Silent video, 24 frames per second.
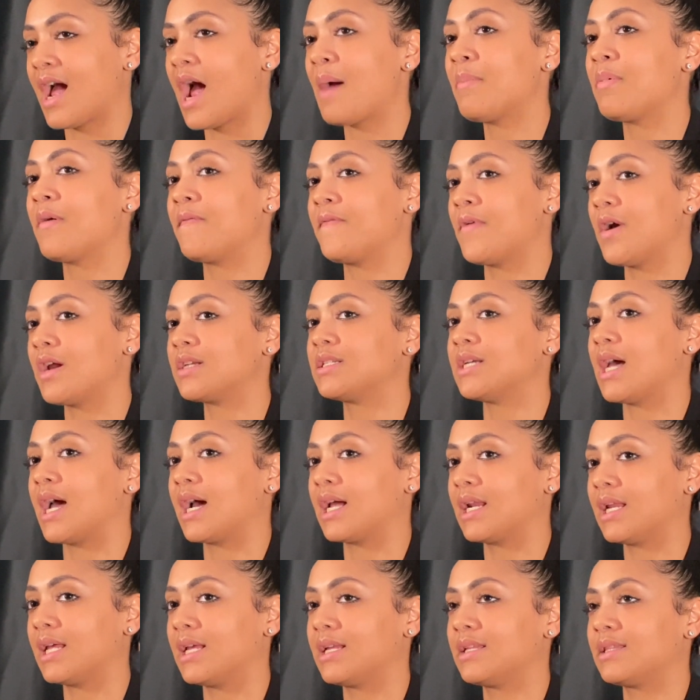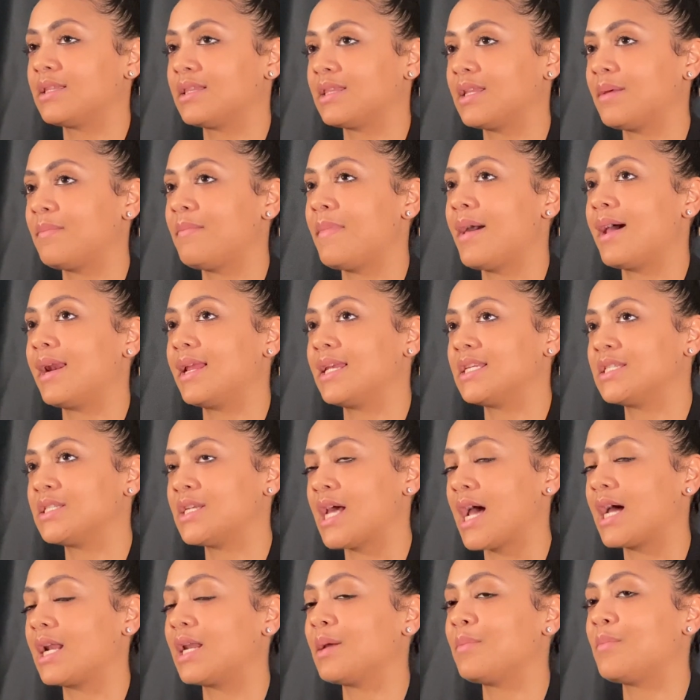I prefer chocolate. The Mally's
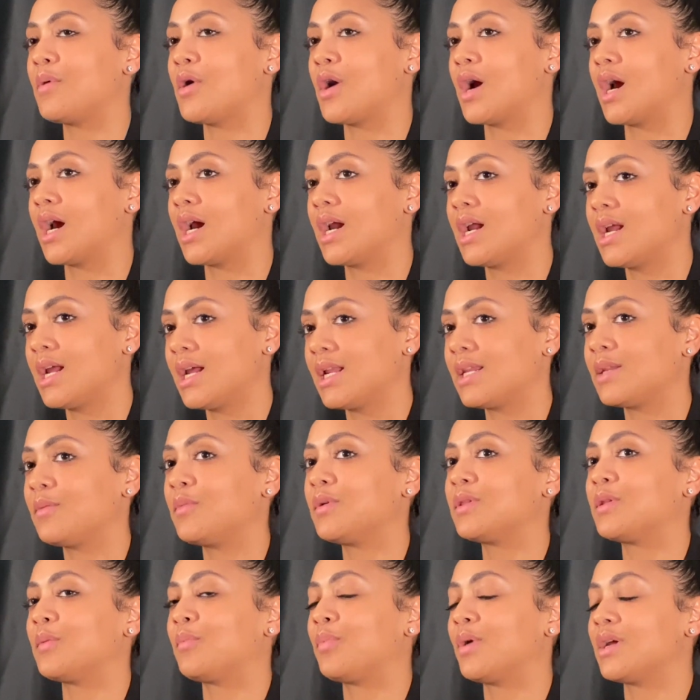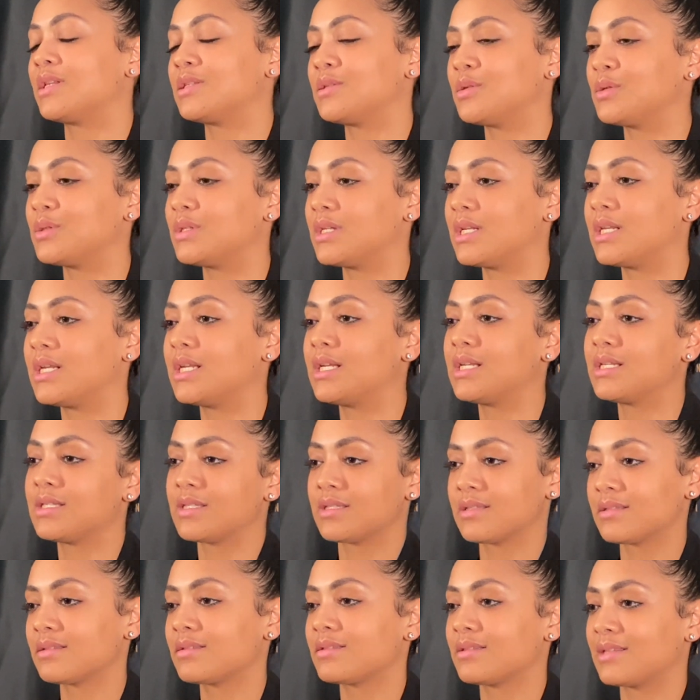chocolate bar with the pretzels in it.
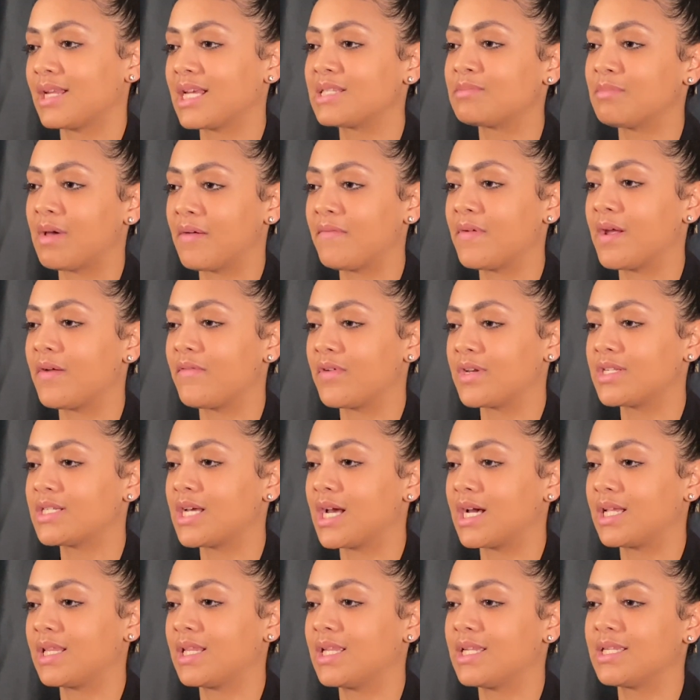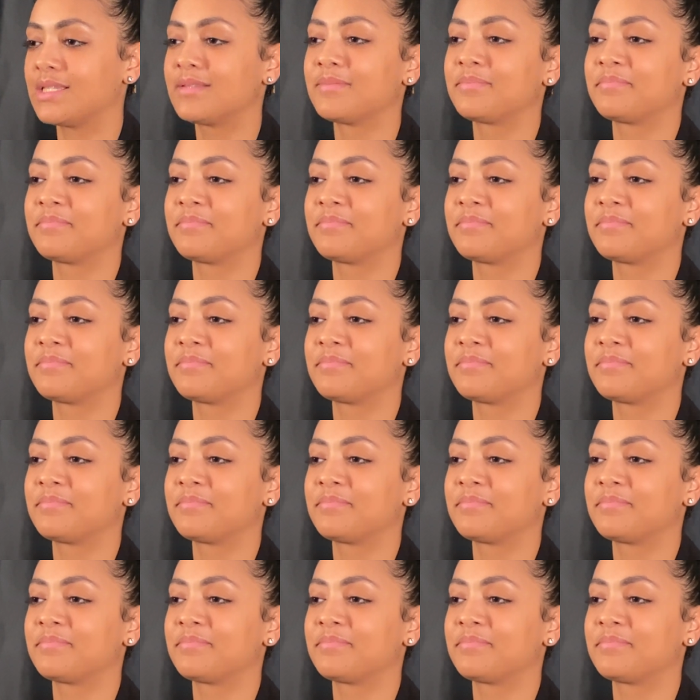That's my favorite chocolate.